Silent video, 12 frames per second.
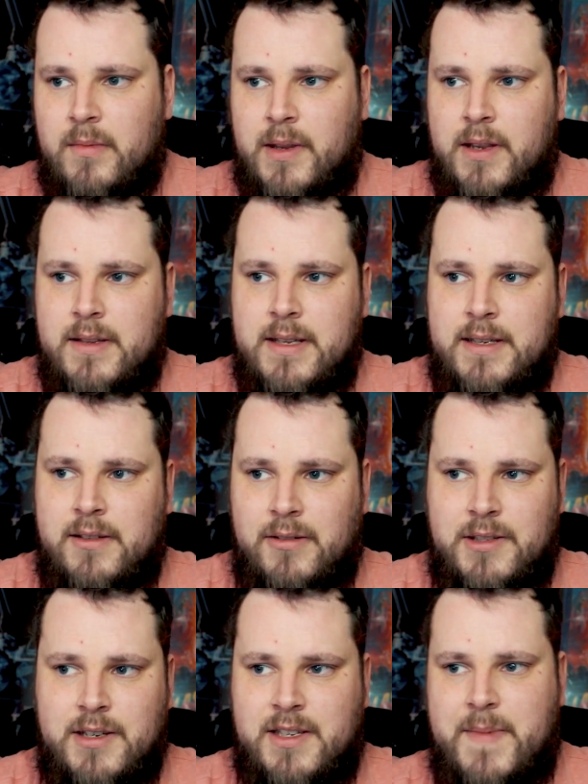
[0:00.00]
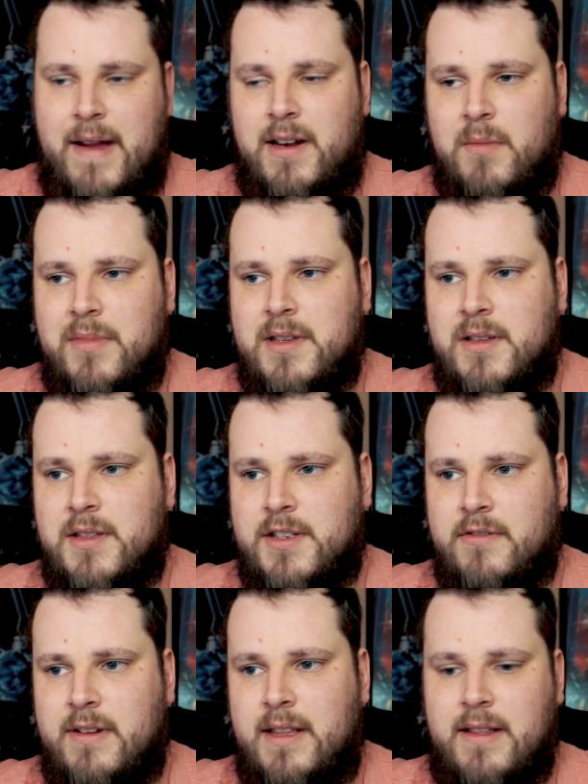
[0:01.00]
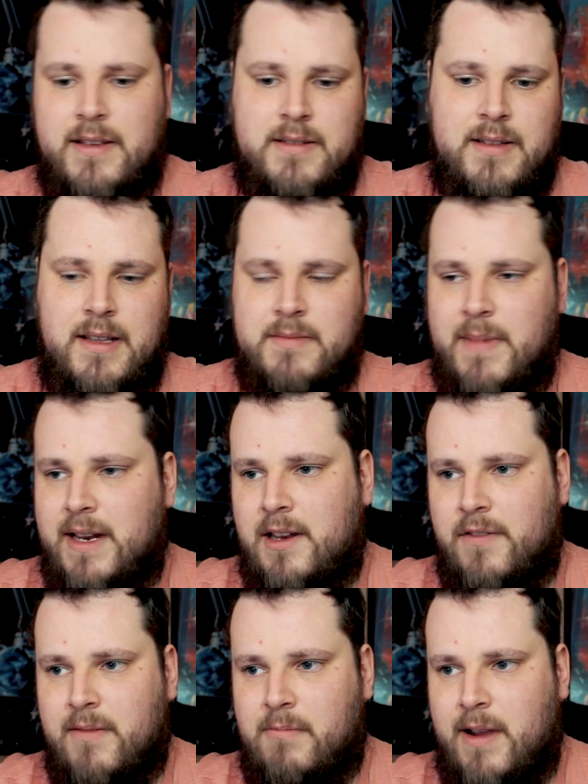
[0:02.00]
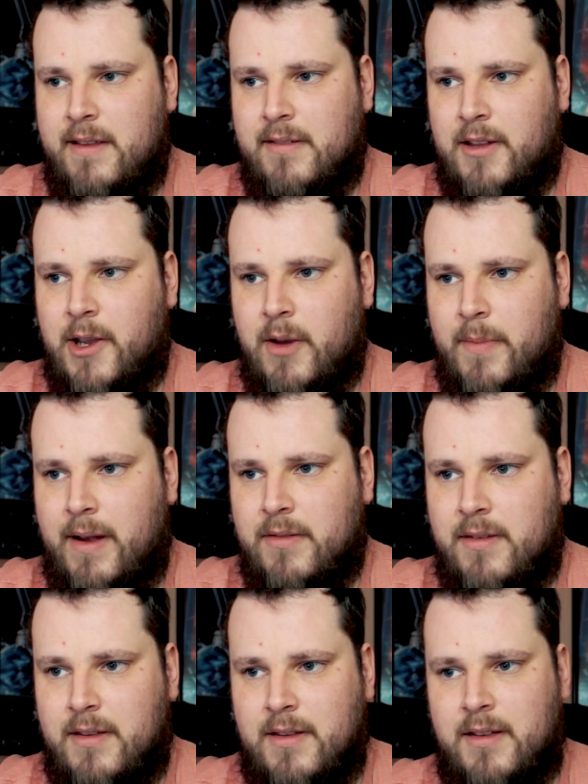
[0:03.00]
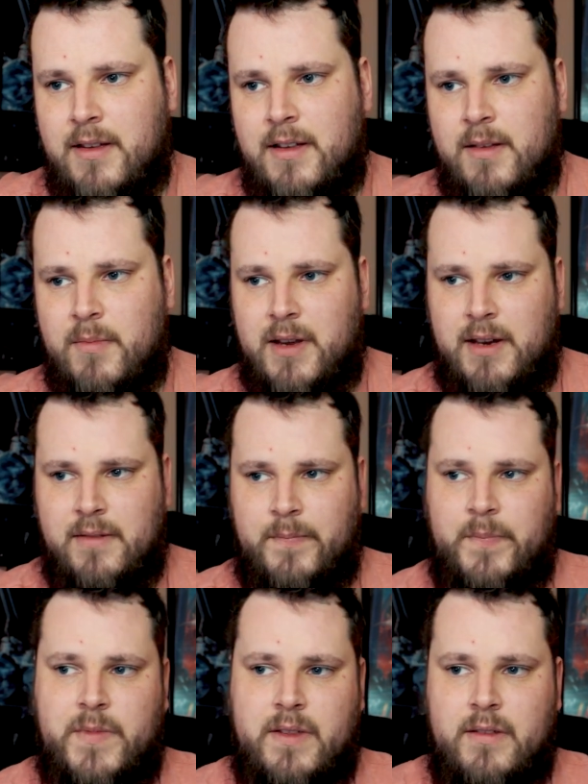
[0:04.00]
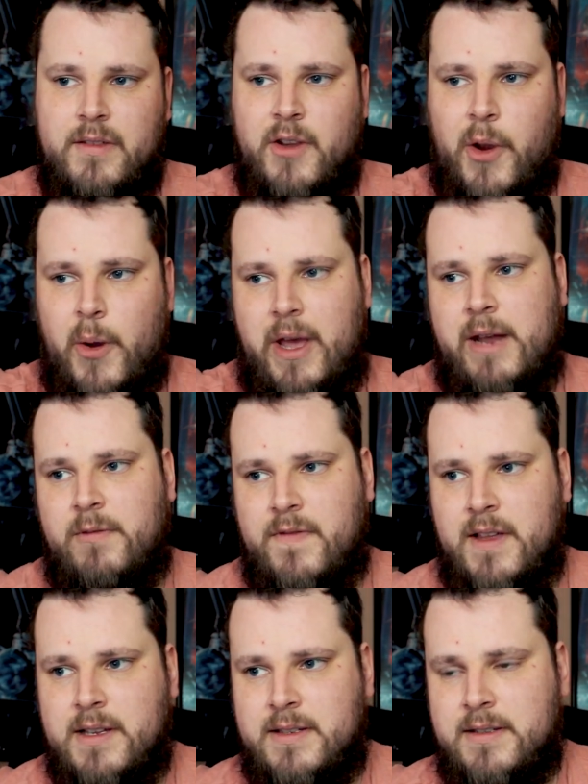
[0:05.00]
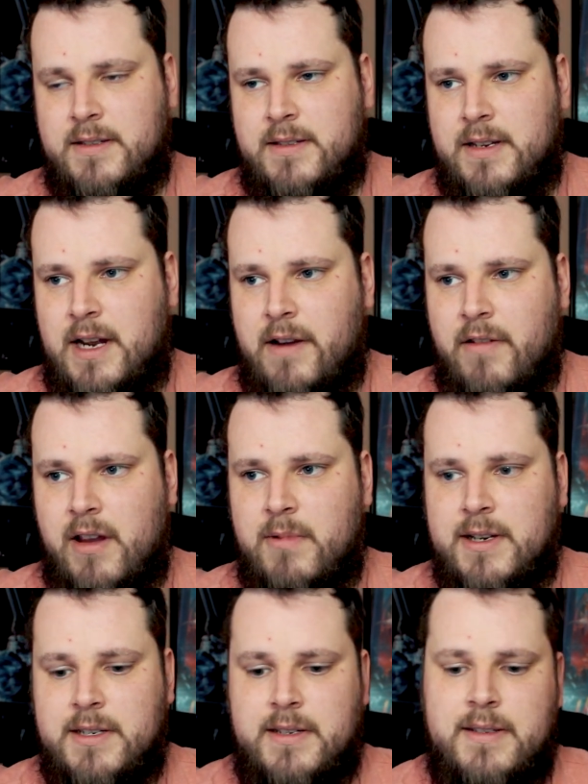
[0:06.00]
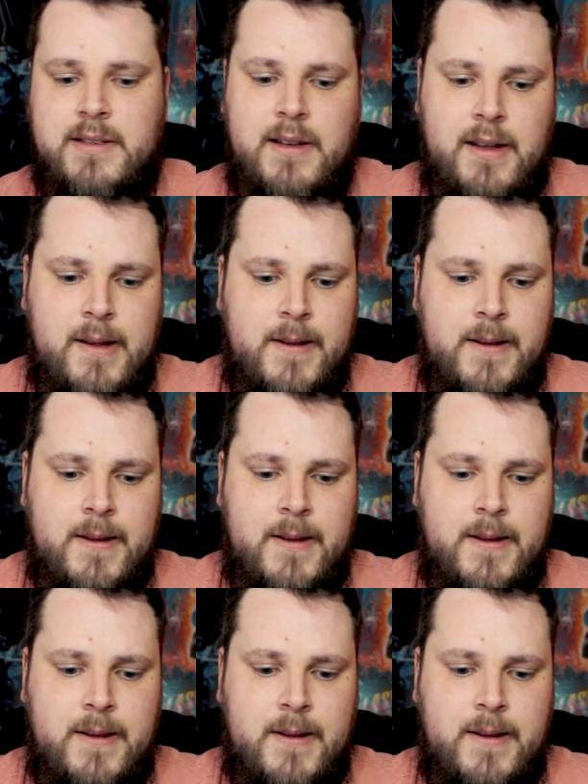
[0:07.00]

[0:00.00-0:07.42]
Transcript: because it's not just about numbers on the screen. There's, there's many different ways to go about it. I mean, to go ahead with this scenario, which is